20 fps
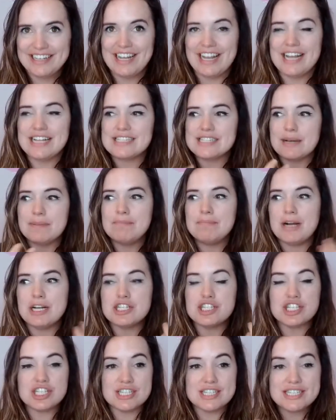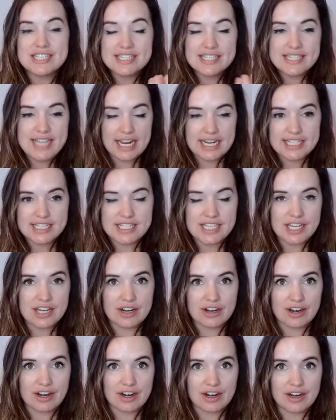it's a much
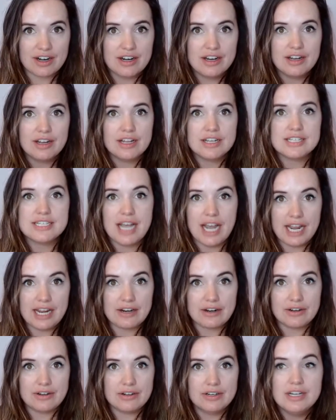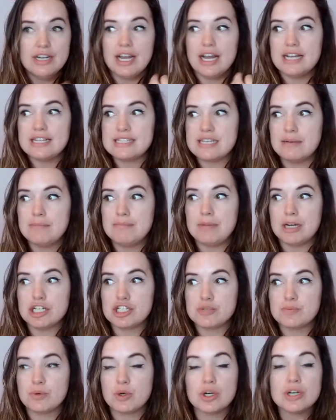sexier title. It's a
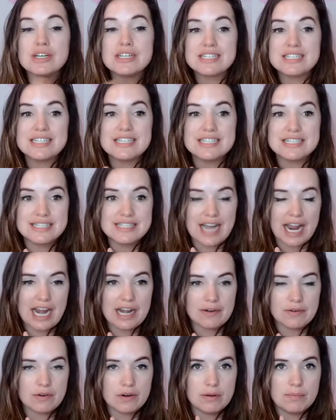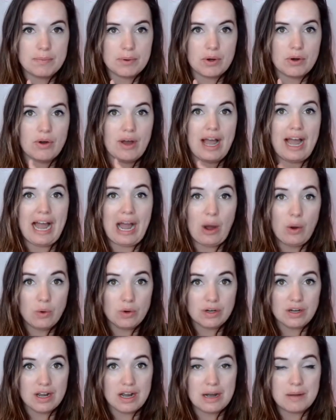much more desirable
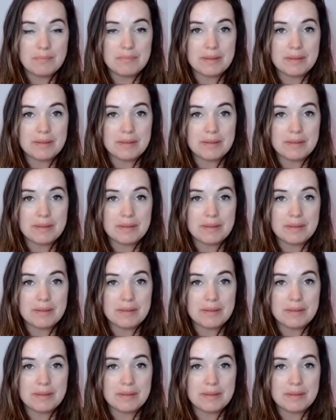outcome